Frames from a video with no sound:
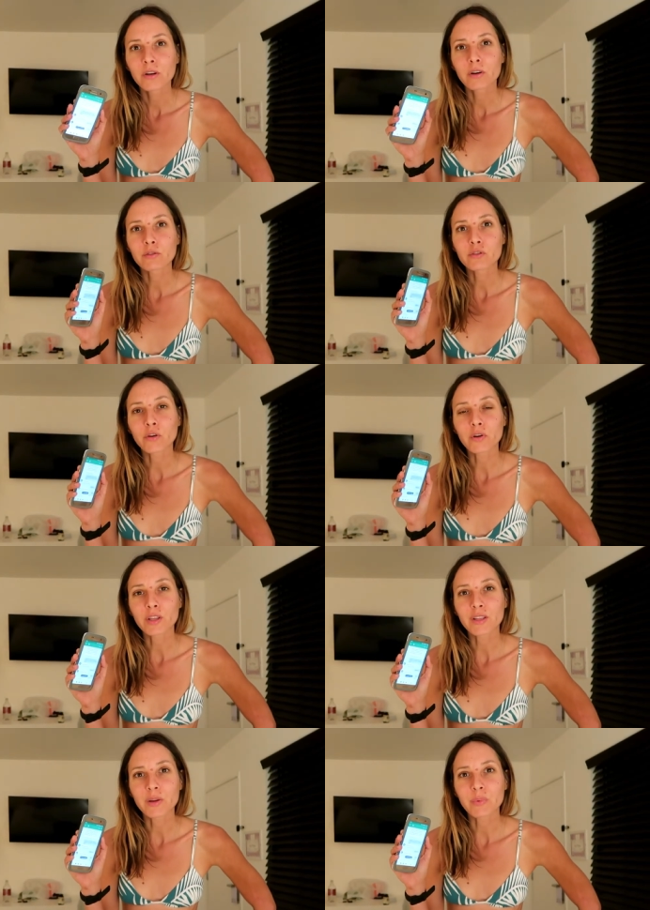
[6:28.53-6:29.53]
I was joking
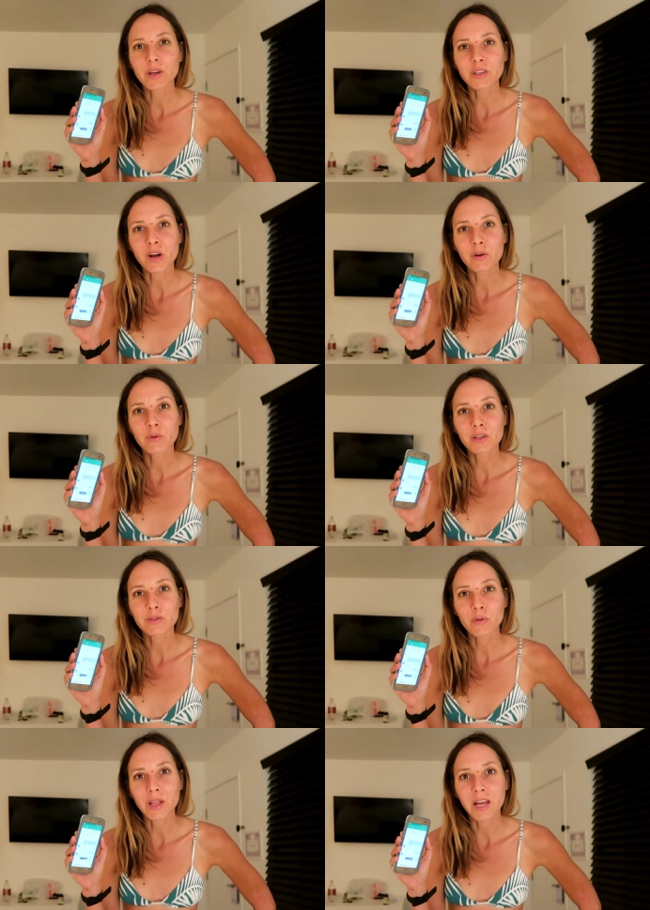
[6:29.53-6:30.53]
that I picked Agua
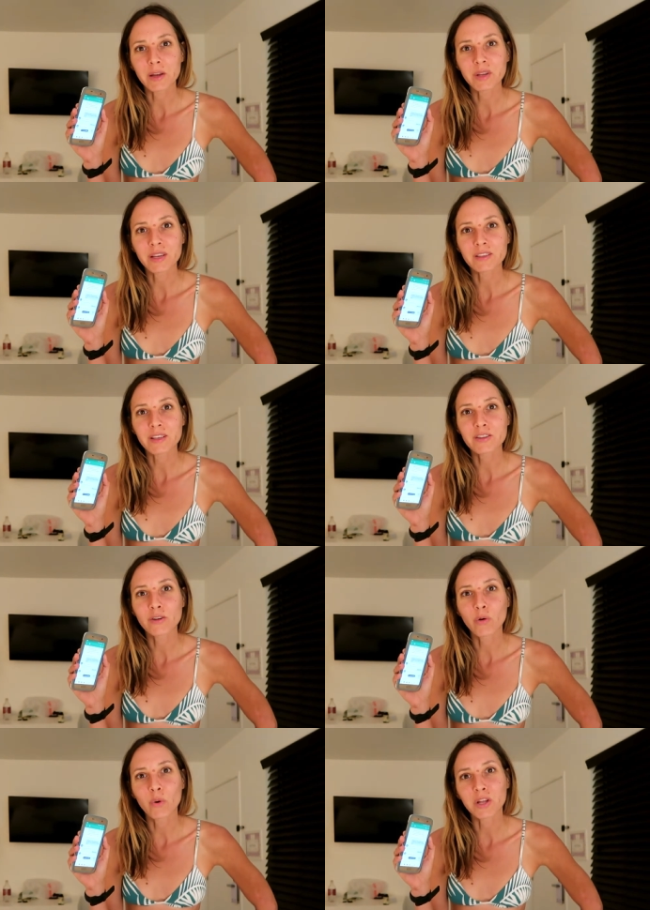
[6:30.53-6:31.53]
Soleil because I
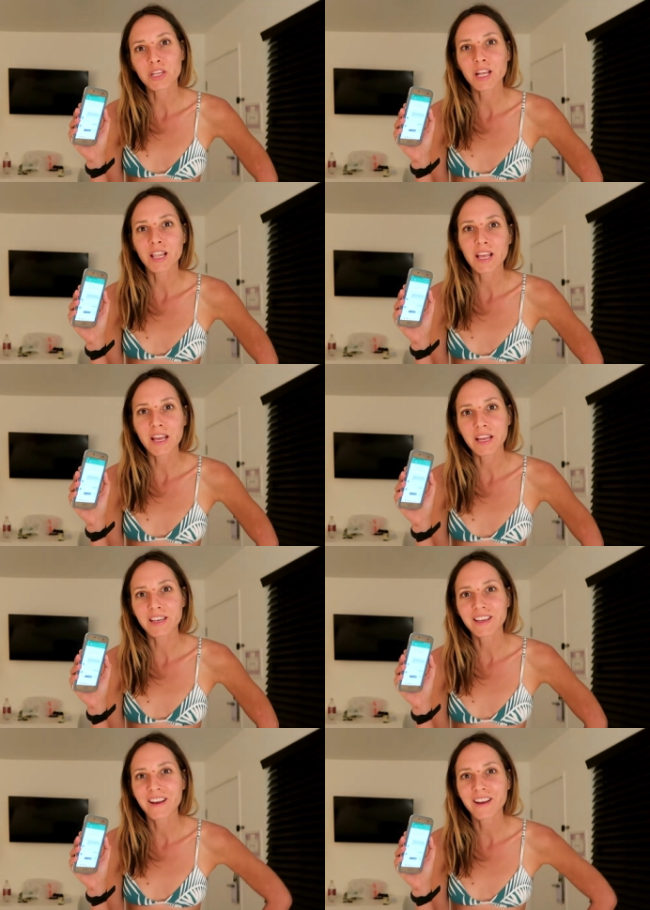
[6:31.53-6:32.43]
so want to get laid.